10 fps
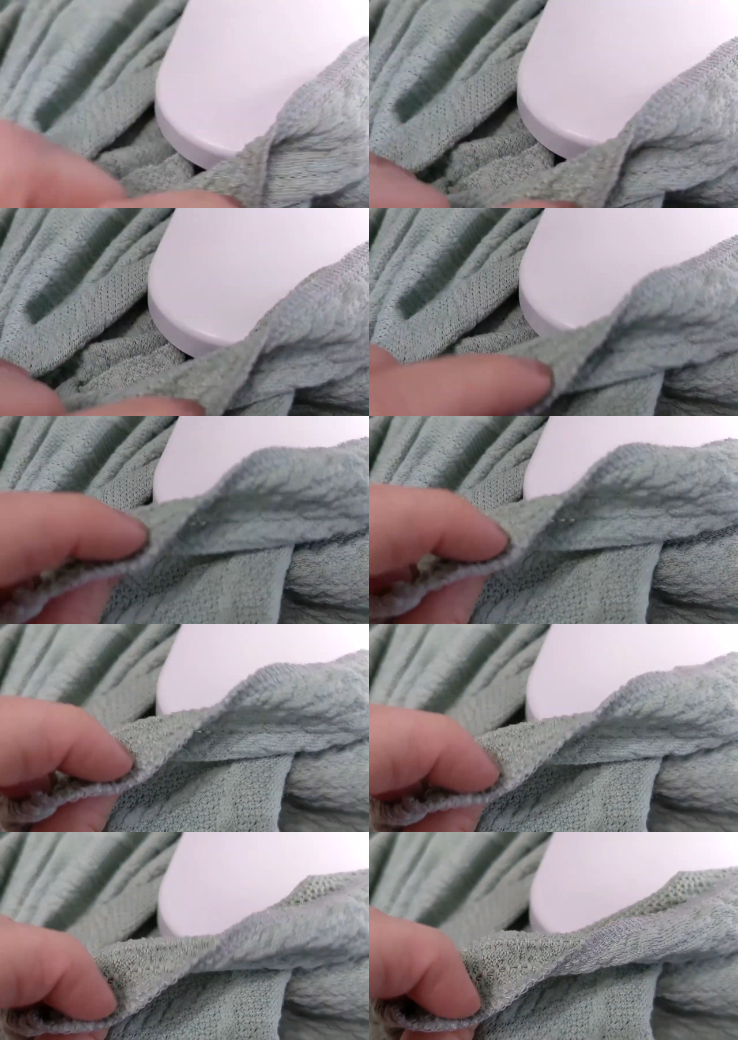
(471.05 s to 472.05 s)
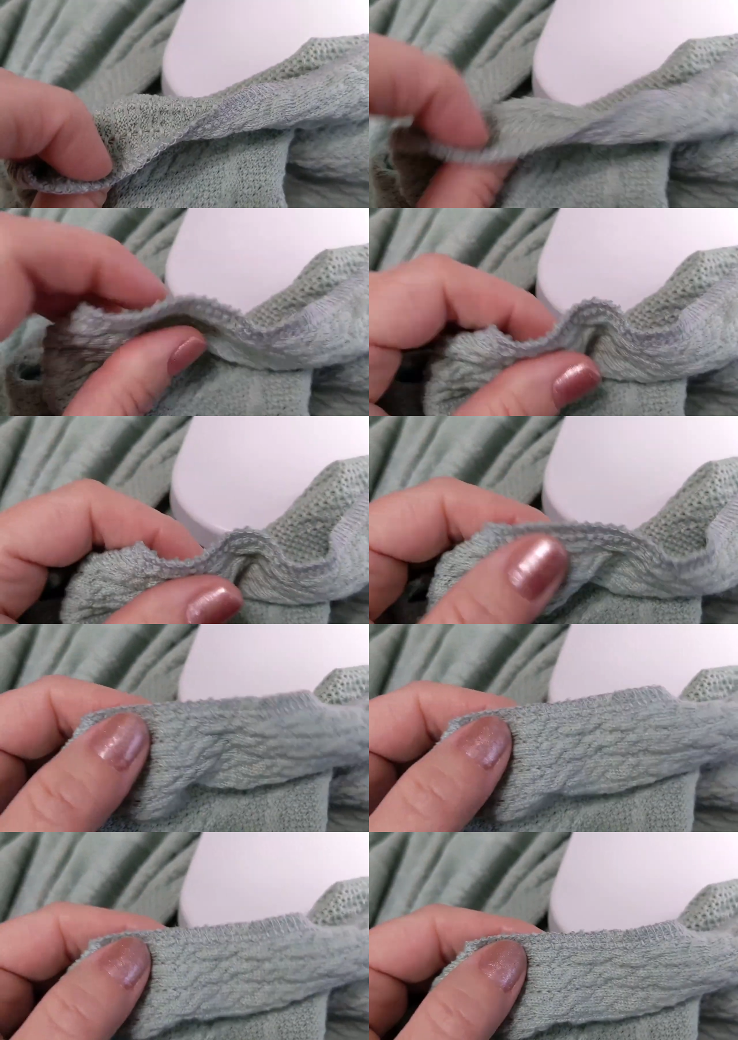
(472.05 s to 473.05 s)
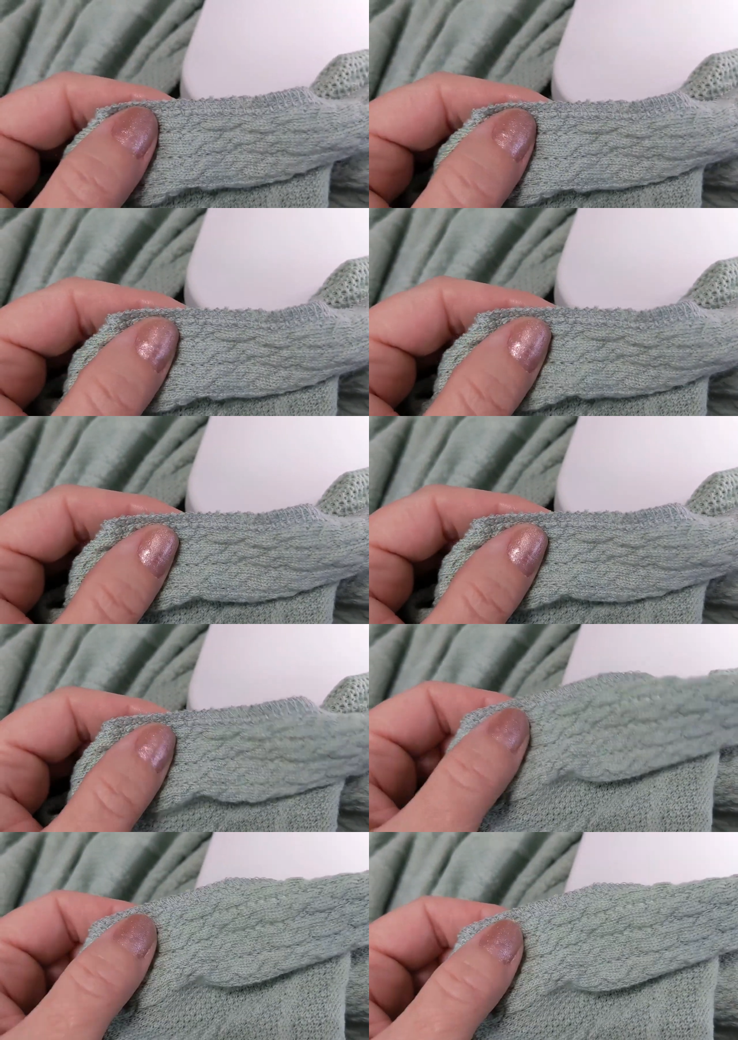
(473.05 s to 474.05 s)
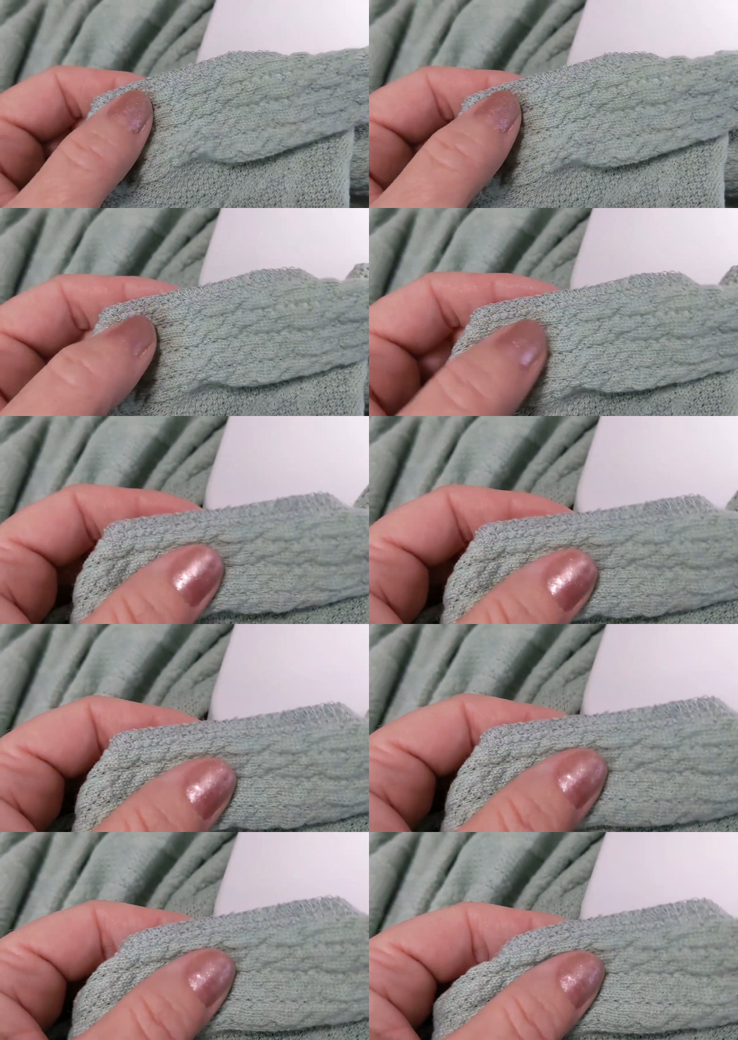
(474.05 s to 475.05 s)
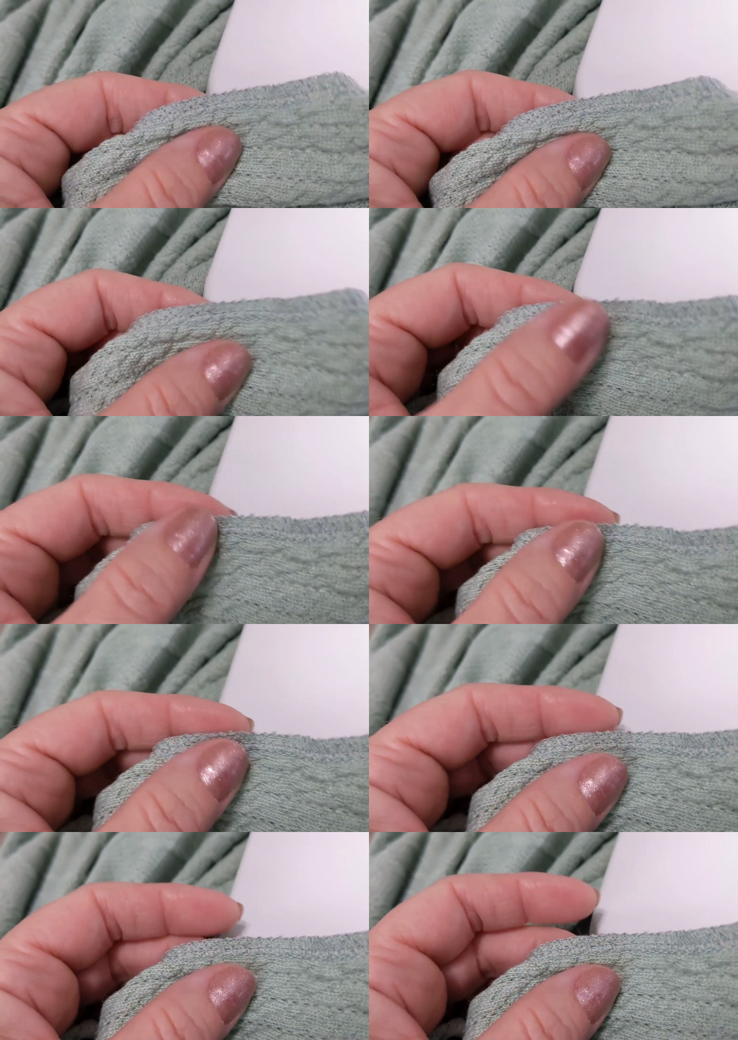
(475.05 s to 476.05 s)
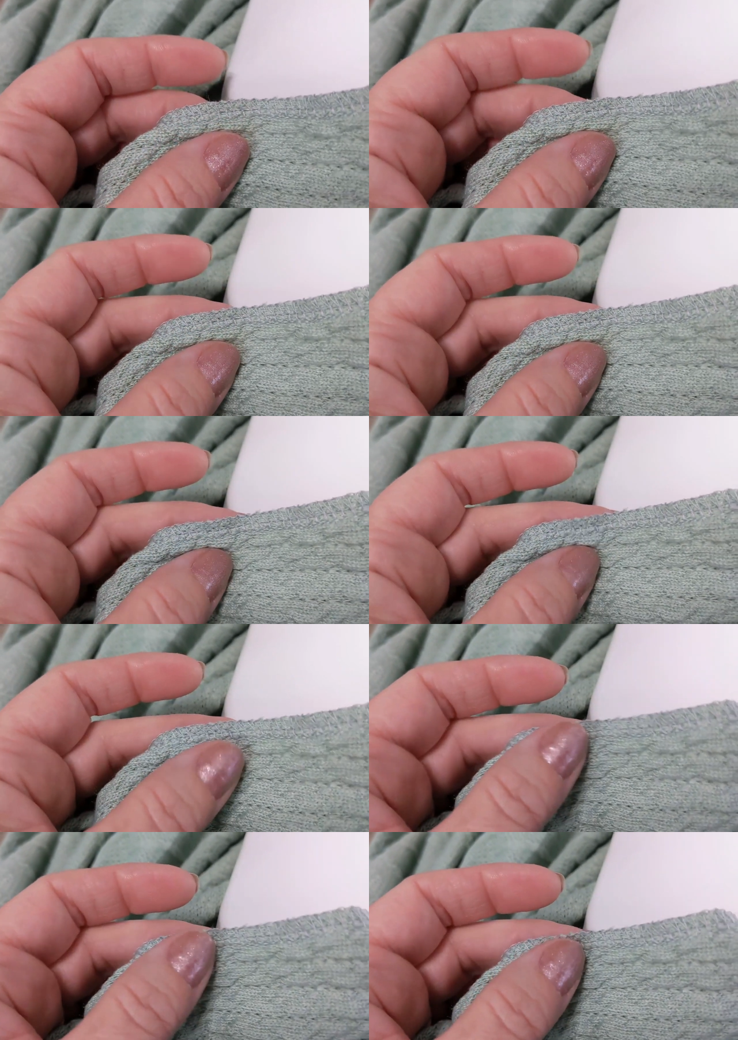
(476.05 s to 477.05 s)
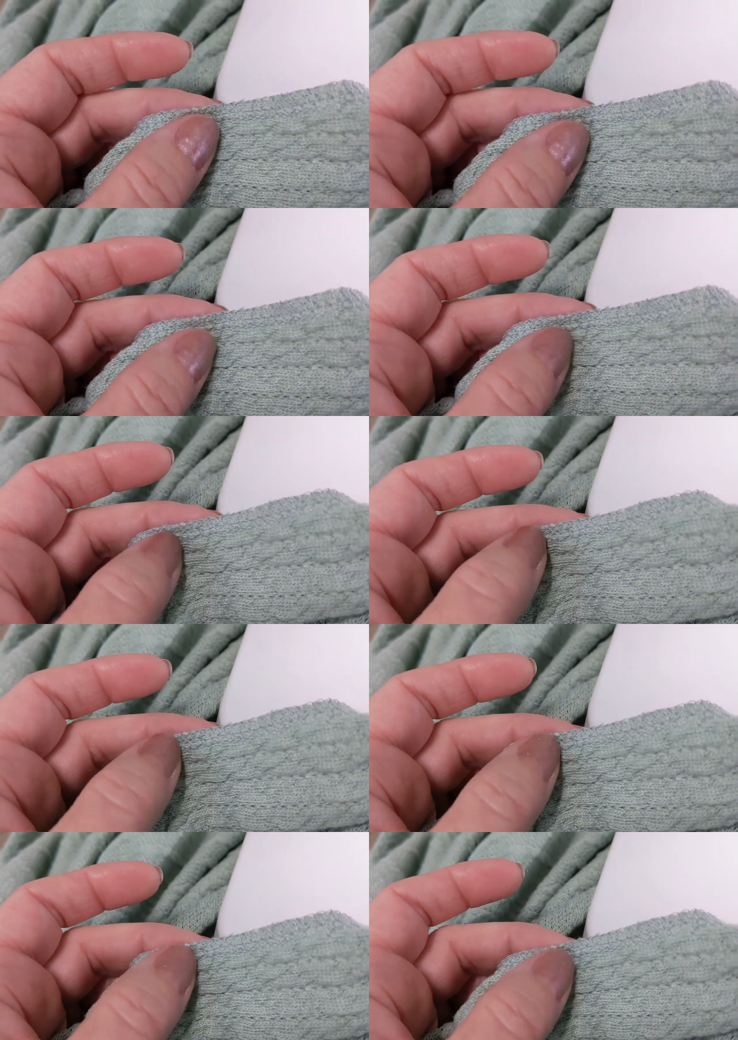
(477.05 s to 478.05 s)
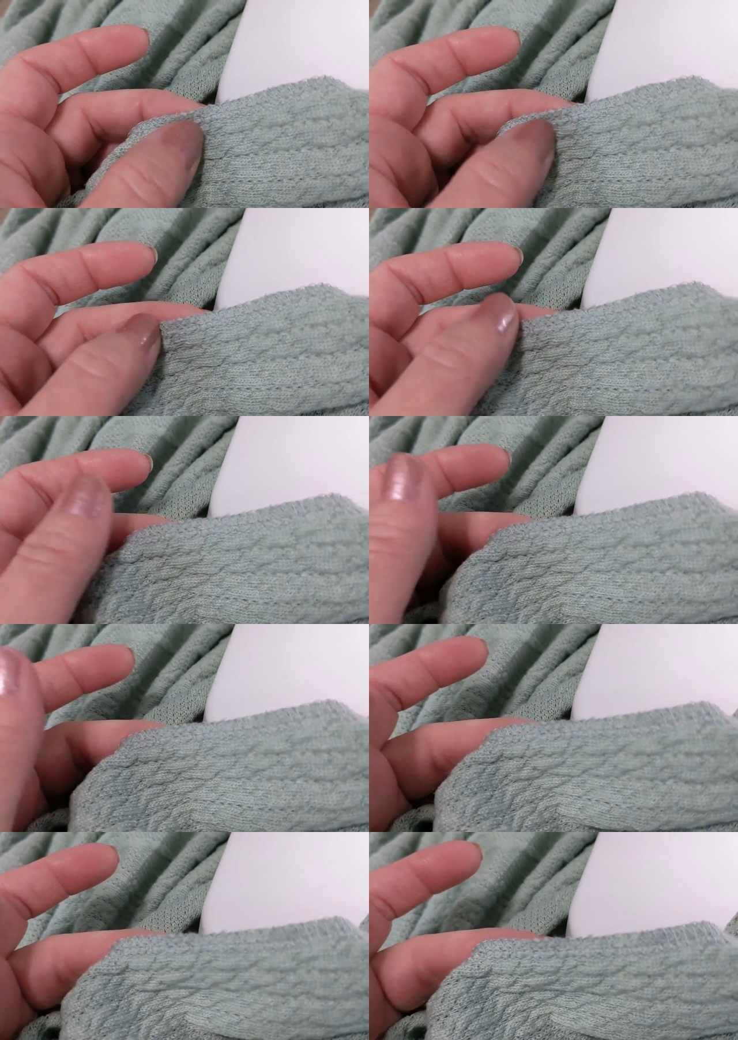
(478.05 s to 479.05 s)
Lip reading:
Nobody's mouth can be seen.